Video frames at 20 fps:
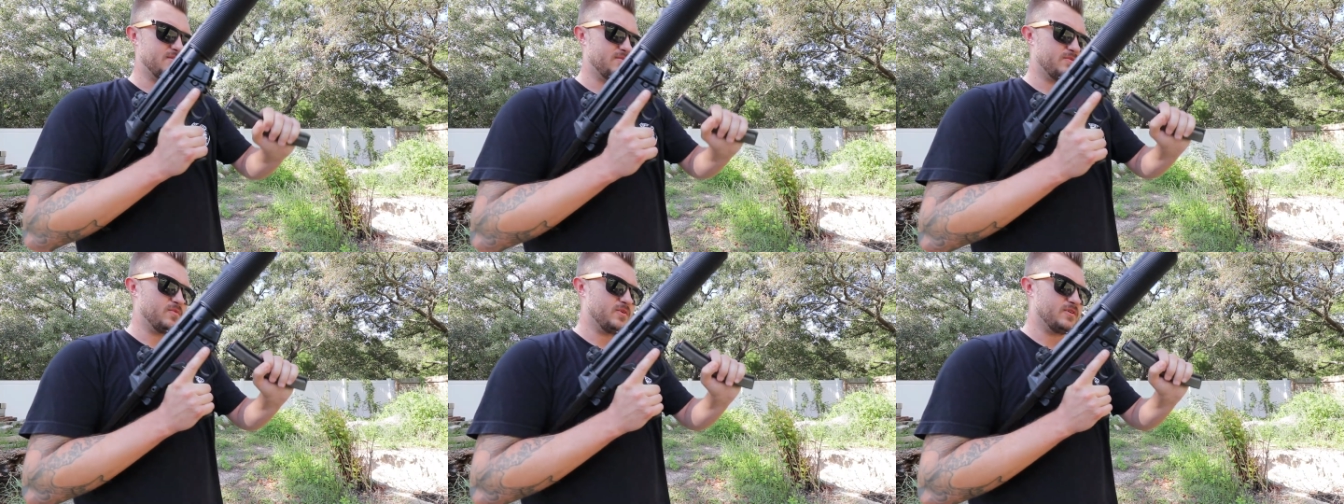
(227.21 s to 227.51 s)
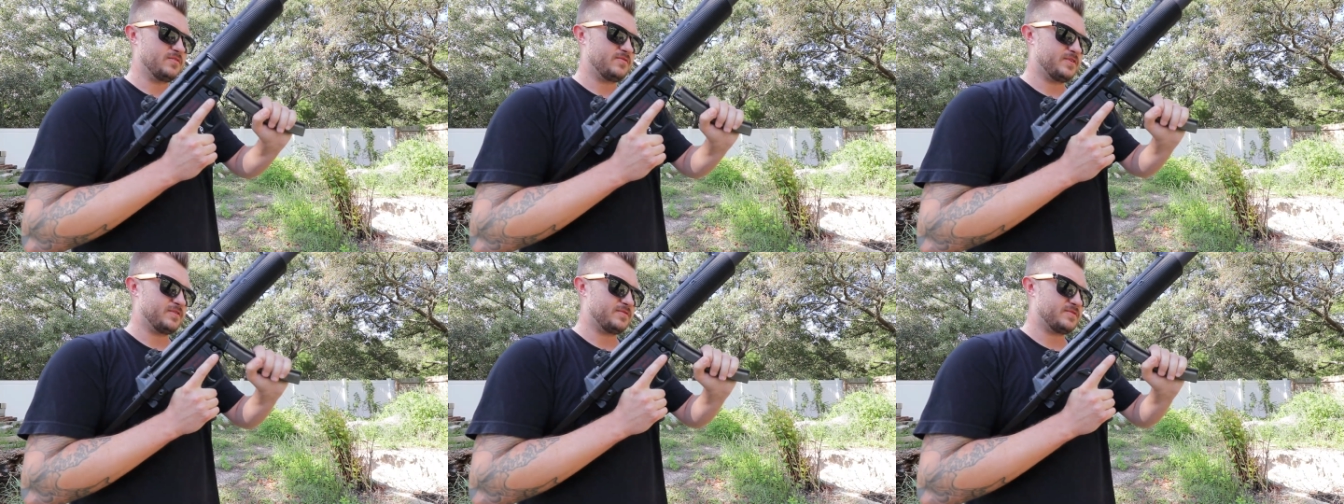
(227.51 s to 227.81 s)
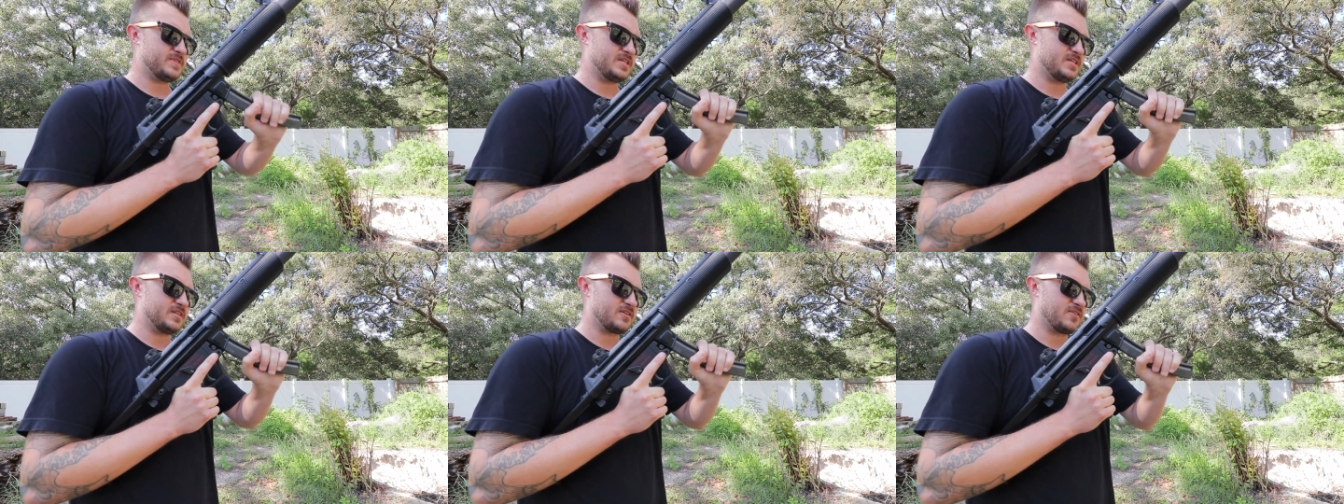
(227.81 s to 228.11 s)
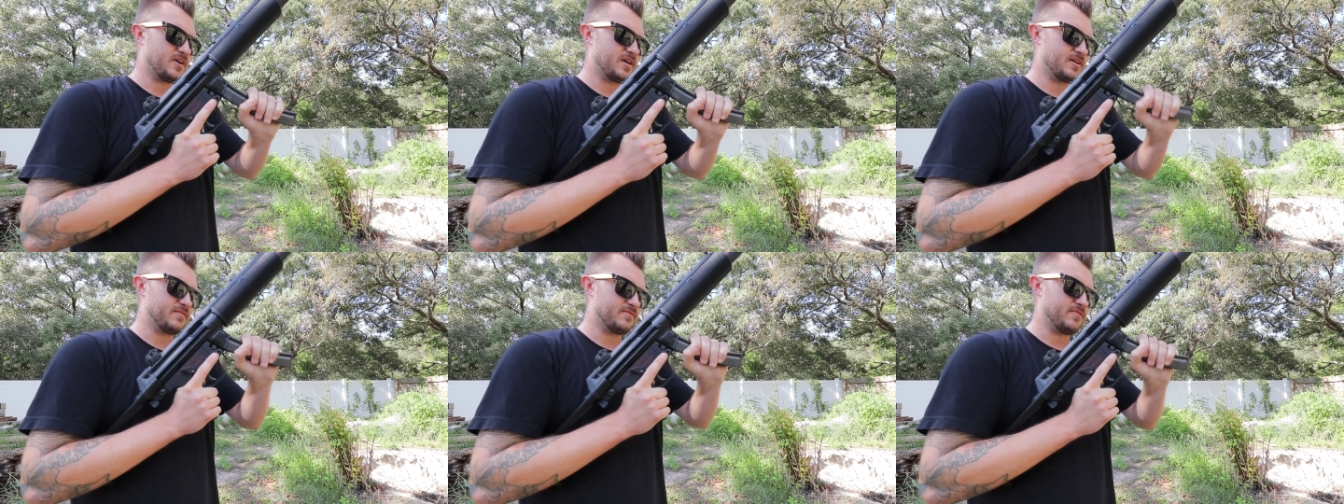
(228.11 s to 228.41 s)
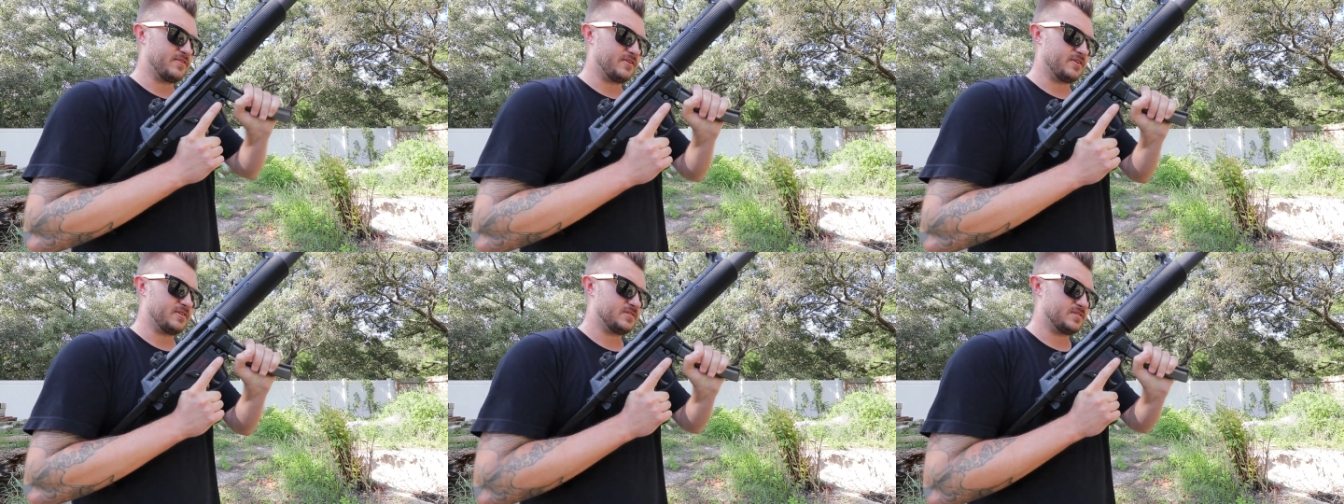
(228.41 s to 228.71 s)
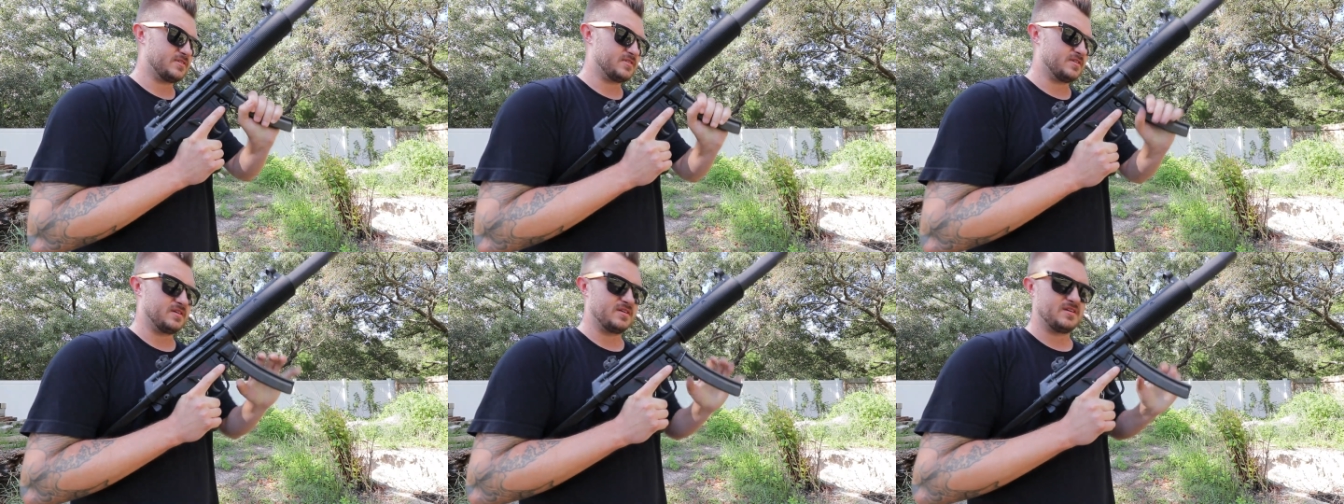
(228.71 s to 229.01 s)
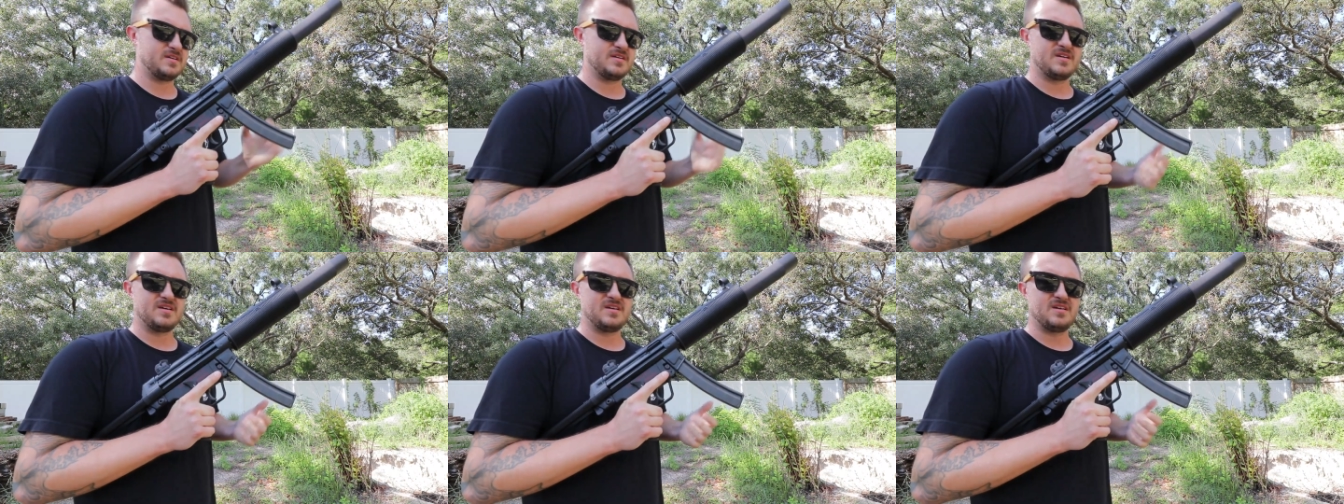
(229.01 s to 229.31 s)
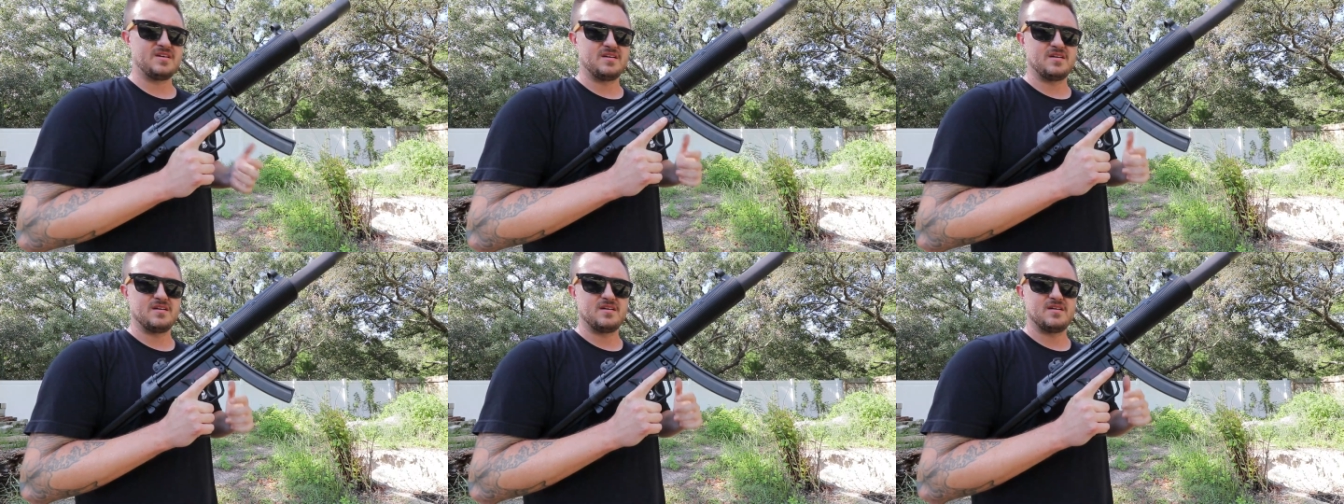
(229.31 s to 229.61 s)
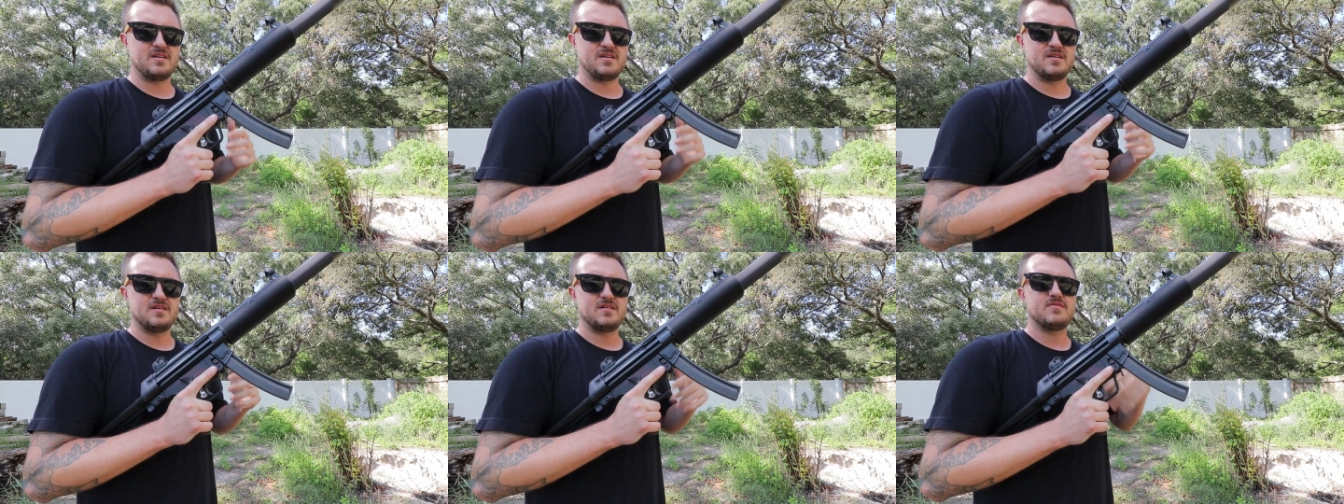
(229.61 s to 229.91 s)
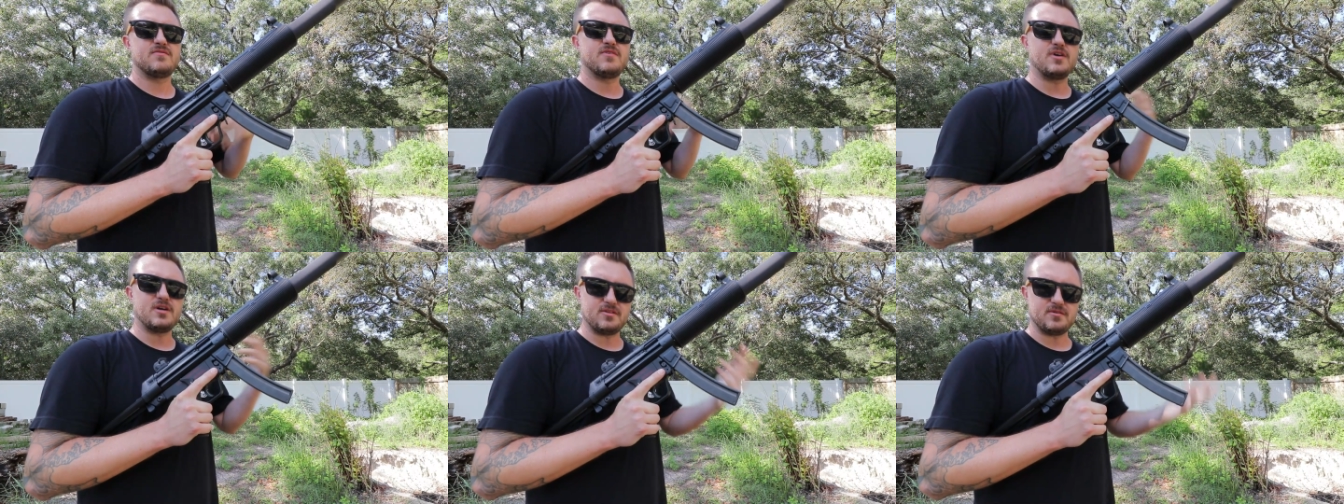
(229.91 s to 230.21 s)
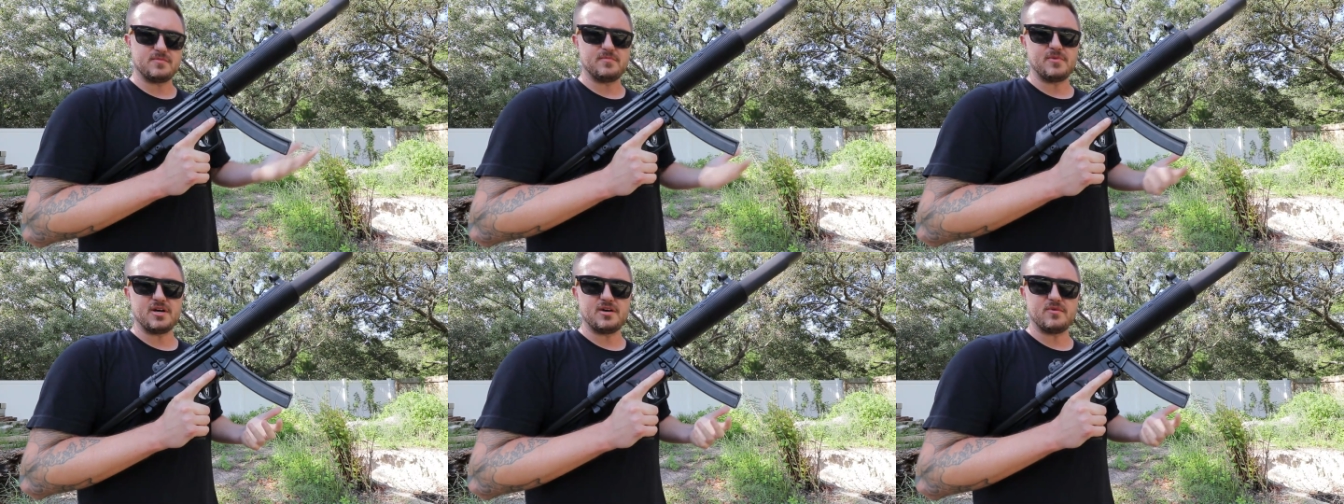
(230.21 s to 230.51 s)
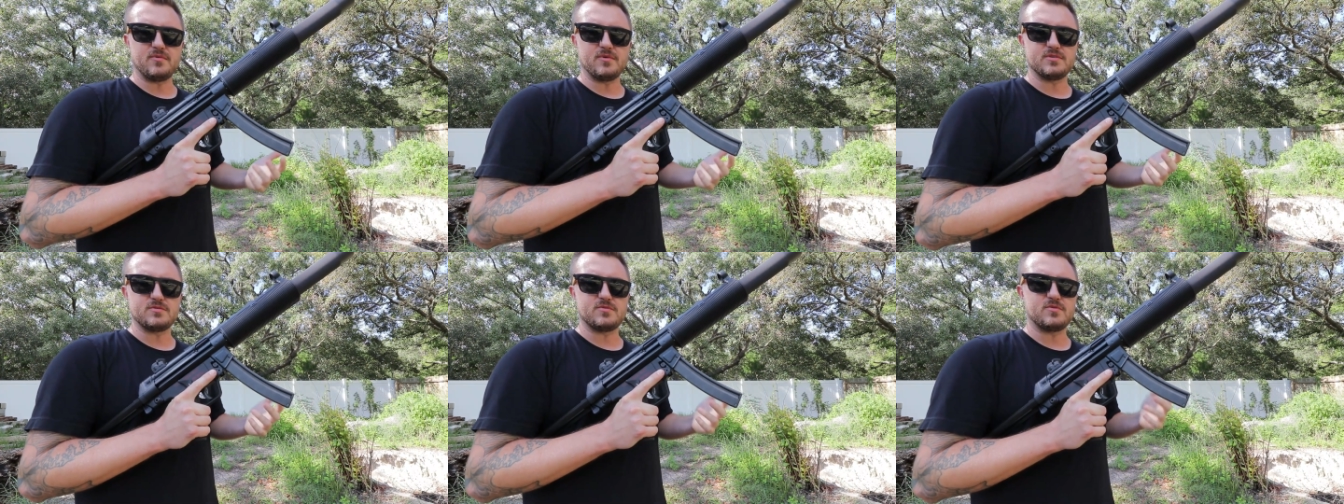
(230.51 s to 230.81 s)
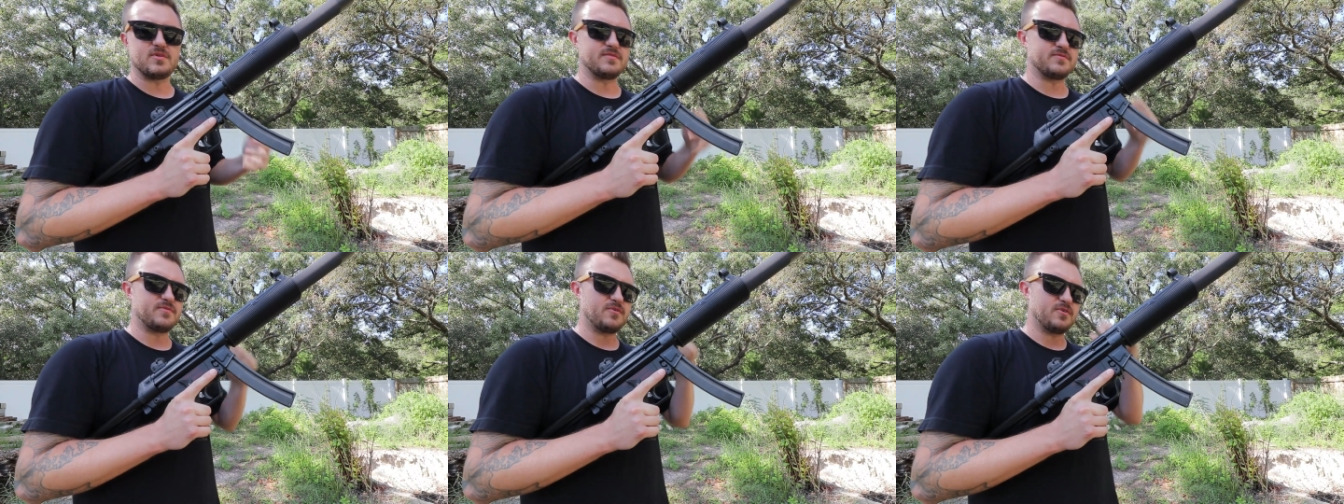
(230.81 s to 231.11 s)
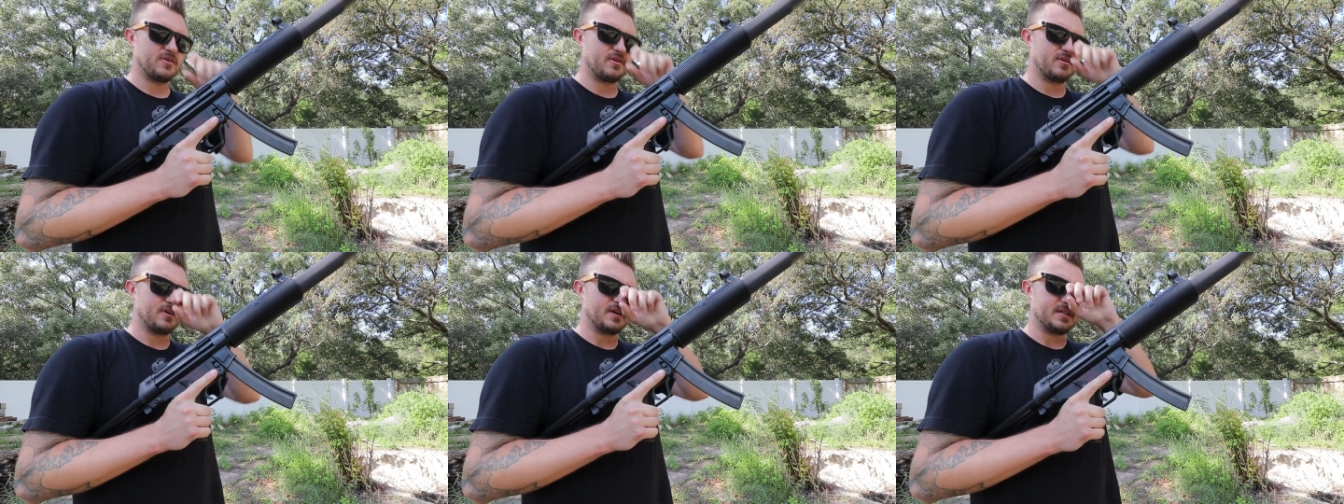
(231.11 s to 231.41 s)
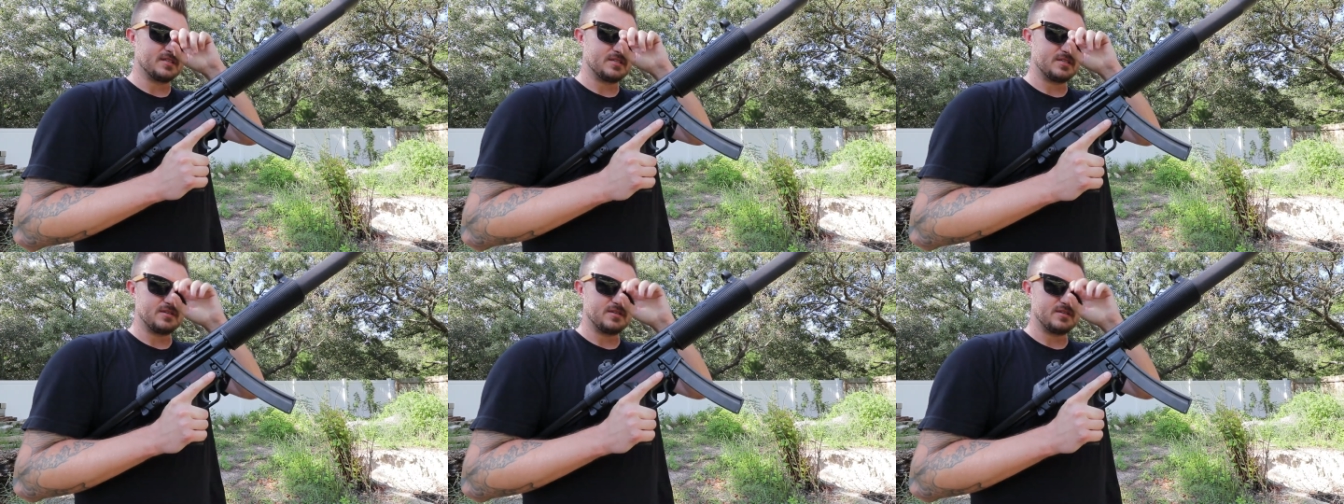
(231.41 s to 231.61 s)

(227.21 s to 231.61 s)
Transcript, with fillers: 115 grain first, followed by 124 grain.